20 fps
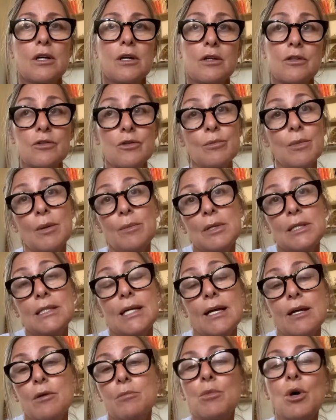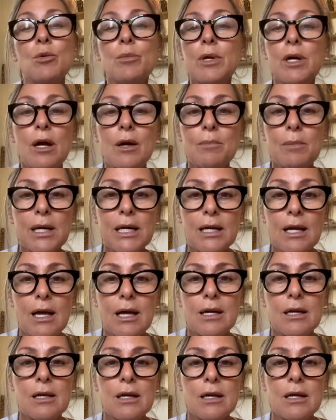So maybe take a moment on
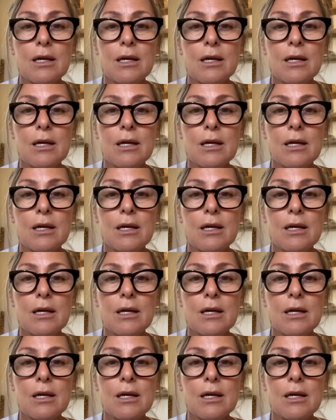Monday